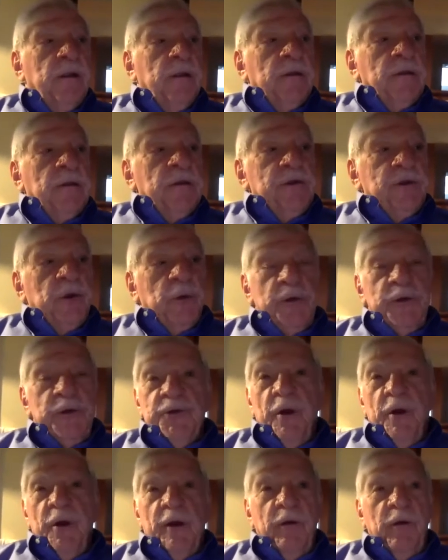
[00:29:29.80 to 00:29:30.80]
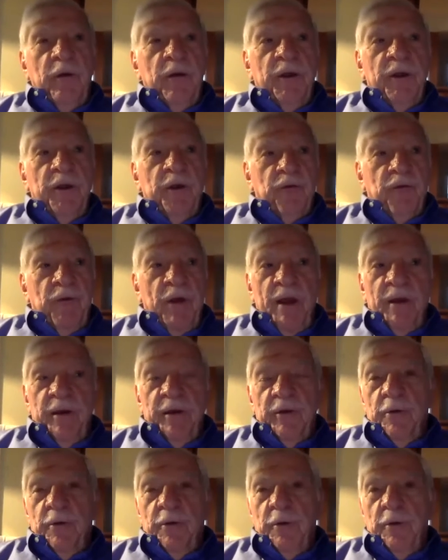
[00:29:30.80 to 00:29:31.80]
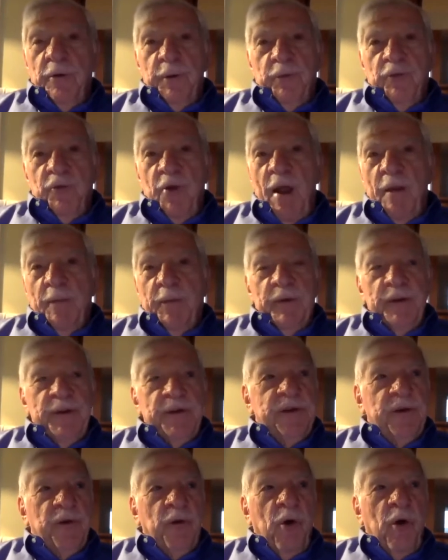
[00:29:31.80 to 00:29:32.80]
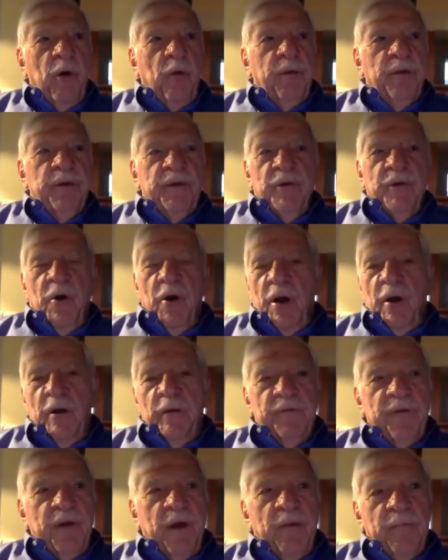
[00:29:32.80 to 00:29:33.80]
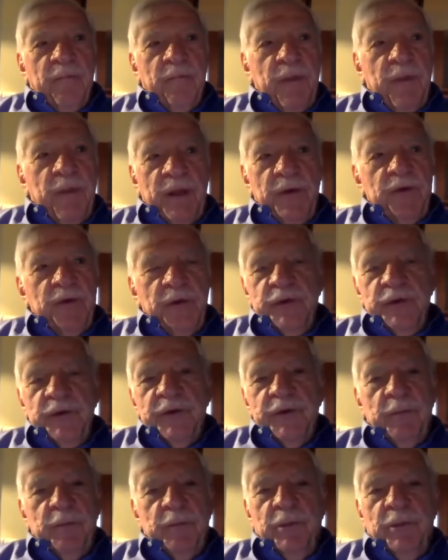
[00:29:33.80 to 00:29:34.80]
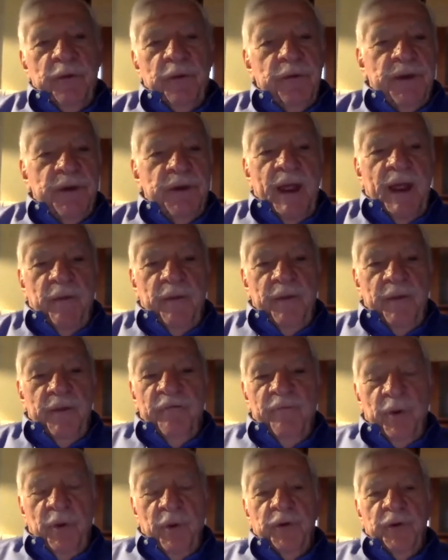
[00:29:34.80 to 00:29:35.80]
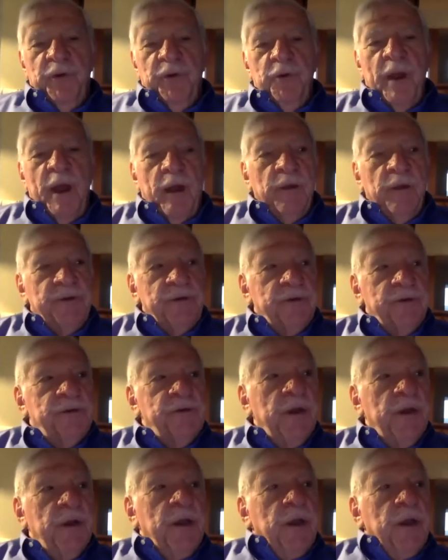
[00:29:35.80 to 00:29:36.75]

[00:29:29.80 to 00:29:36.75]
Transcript: So he started looking around. Of course, the properties had all been carved up, mansions had burned down, they built new houses.